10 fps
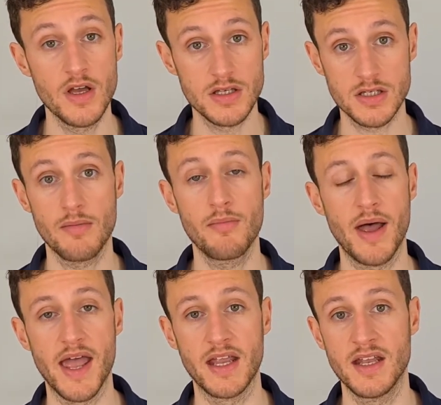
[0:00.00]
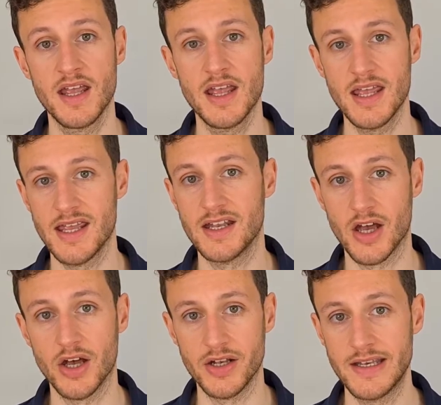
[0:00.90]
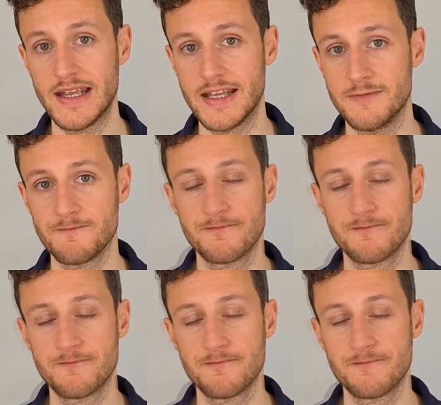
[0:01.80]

some pain in her knee.